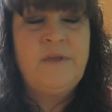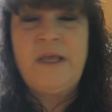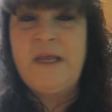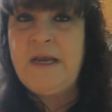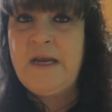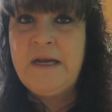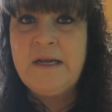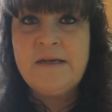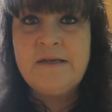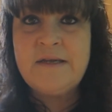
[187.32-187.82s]
the
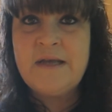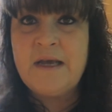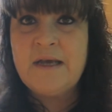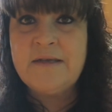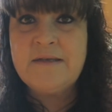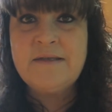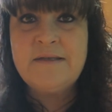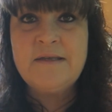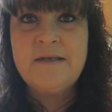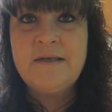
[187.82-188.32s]
heat
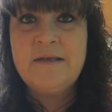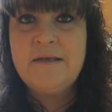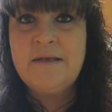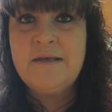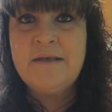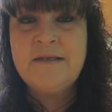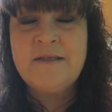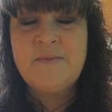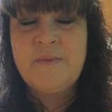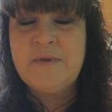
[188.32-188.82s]
index
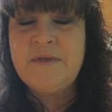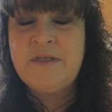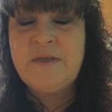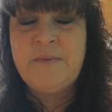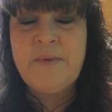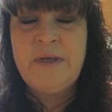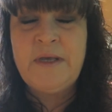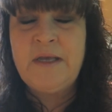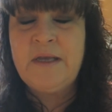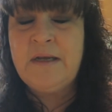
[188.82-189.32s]
is supposed
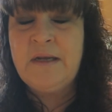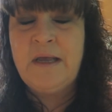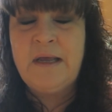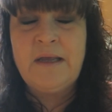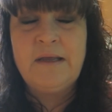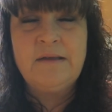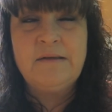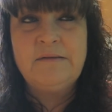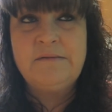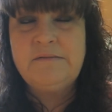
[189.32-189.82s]
to be
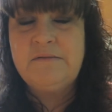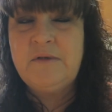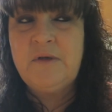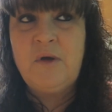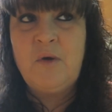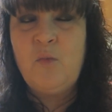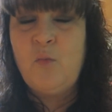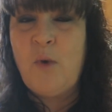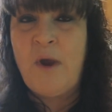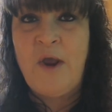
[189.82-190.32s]
like
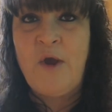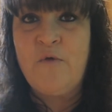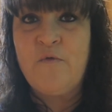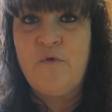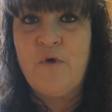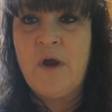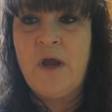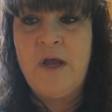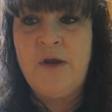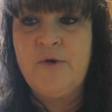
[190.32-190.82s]
way
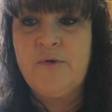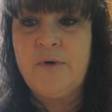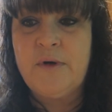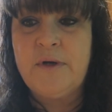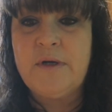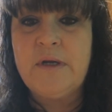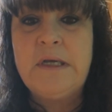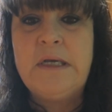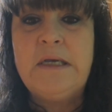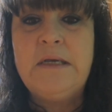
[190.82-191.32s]
over
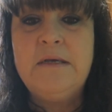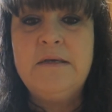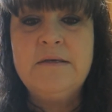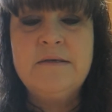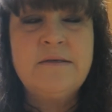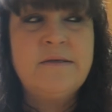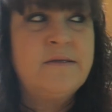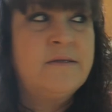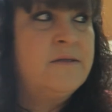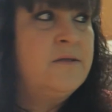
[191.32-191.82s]
100.
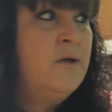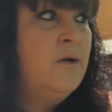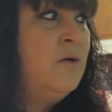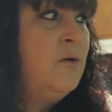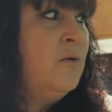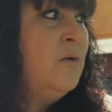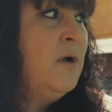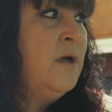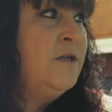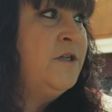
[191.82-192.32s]

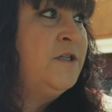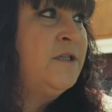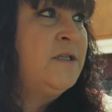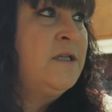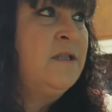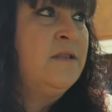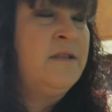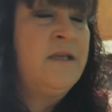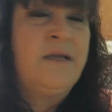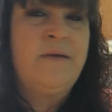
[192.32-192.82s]
So I just
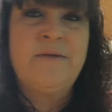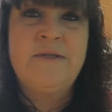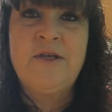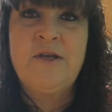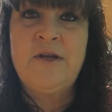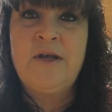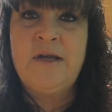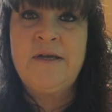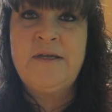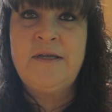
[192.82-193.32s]
didn't think it was a
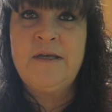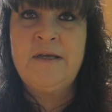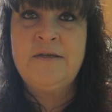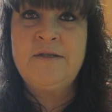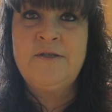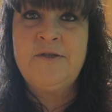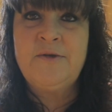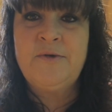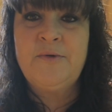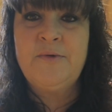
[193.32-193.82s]
good idea
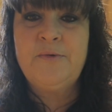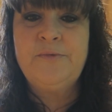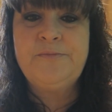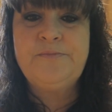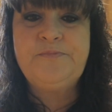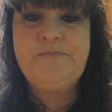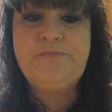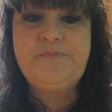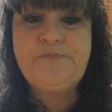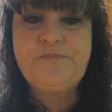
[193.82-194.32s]

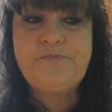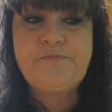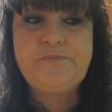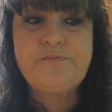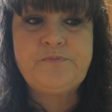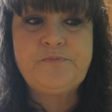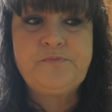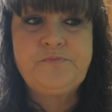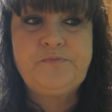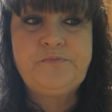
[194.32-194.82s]
to
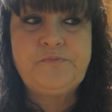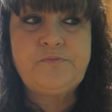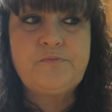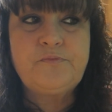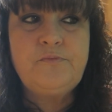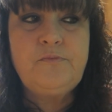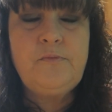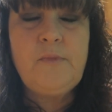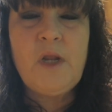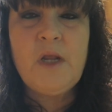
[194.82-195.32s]

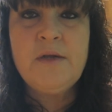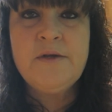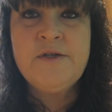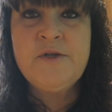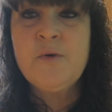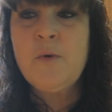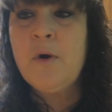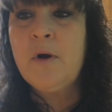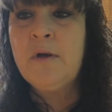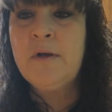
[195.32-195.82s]

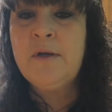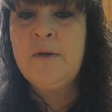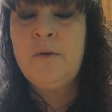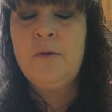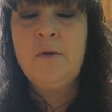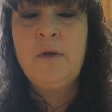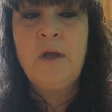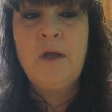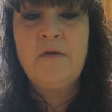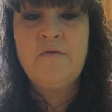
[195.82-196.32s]
do our
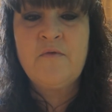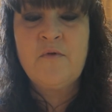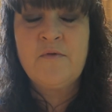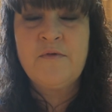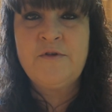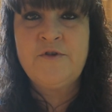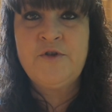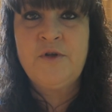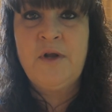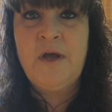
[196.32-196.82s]
little uh,
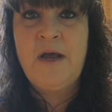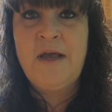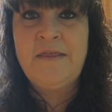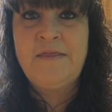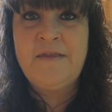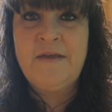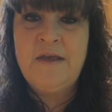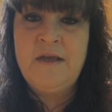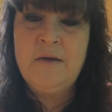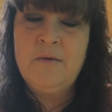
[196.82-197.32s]
4th of July
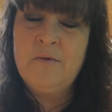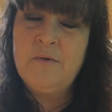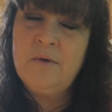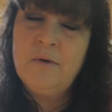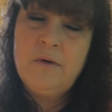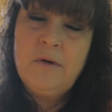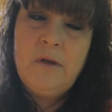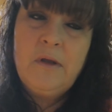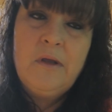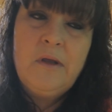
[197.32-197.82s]
thing.
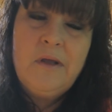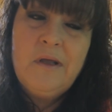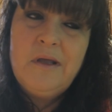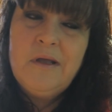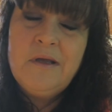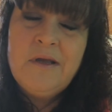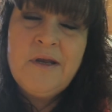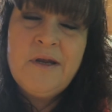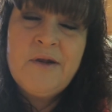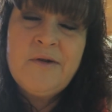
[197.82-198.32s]
We'll,
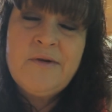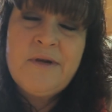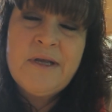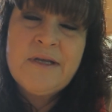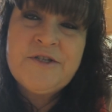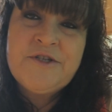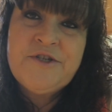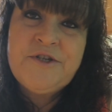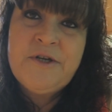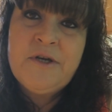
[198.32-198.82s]
you know,
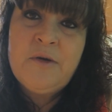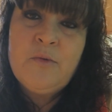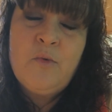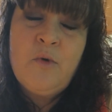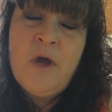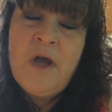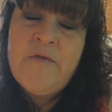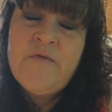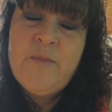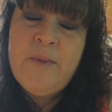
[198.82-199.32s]
next year
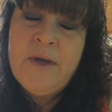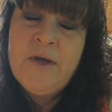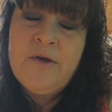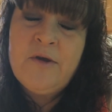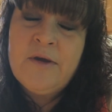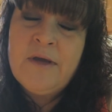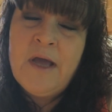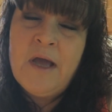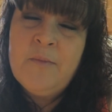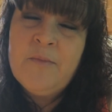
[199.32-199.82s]
we'll have a big
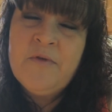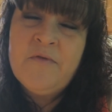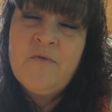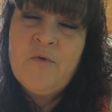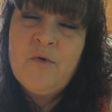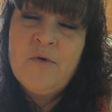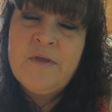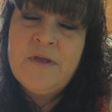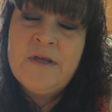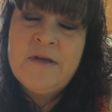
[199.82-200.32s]
cookout
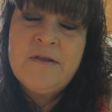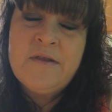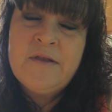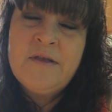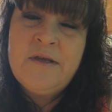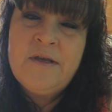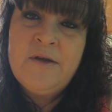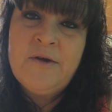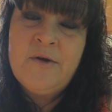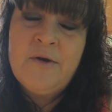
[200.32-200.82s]
before the end of
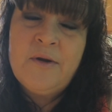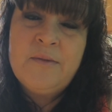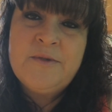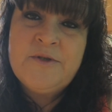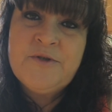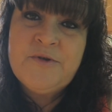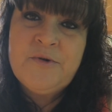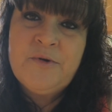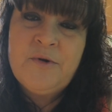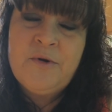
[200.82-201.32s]
the year. I'm
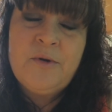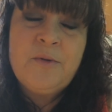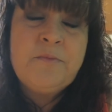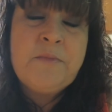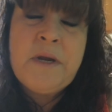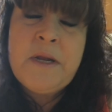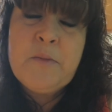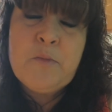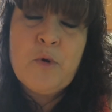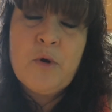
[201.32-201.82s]
sure
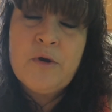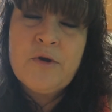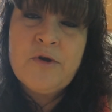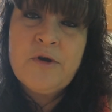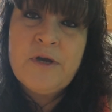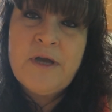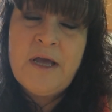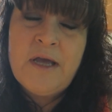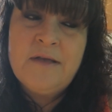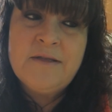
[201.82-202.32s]
many more
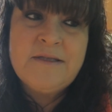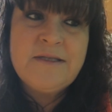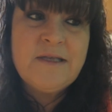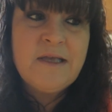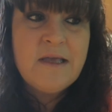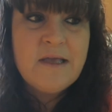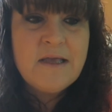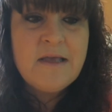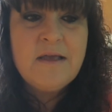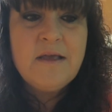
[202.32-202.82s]
cookouts